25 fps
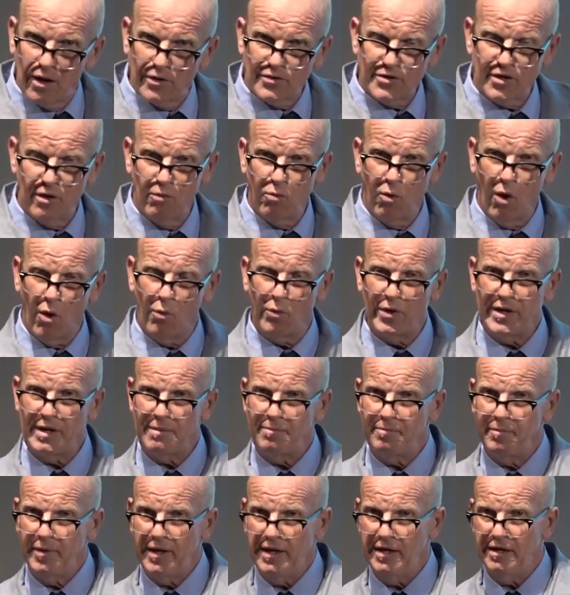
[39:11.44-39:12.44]
So what would
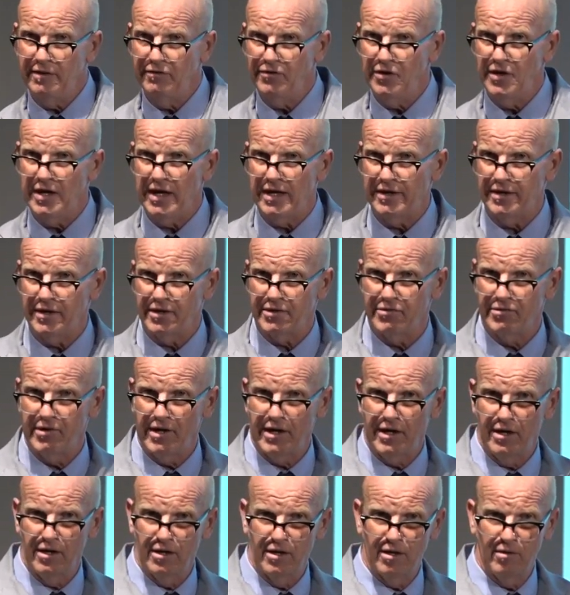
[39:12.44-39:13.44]
it be if you had a
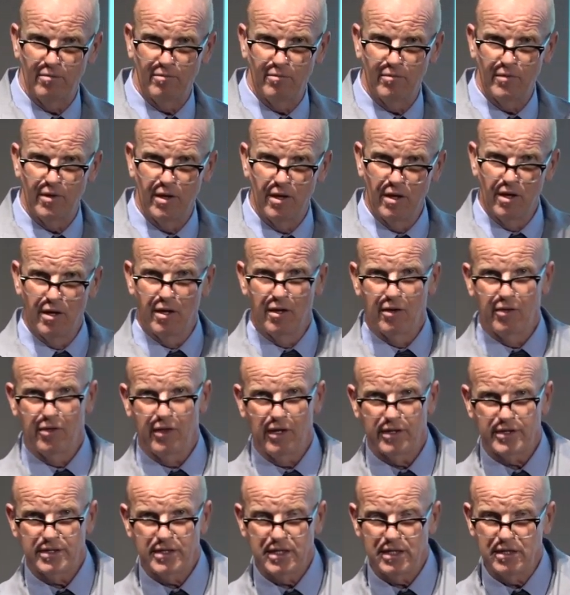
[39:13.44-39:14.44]
curriculum
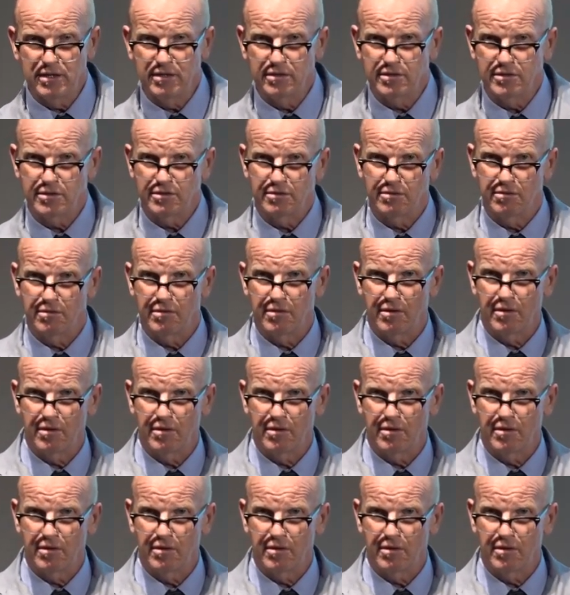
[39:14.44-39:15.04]
that didn't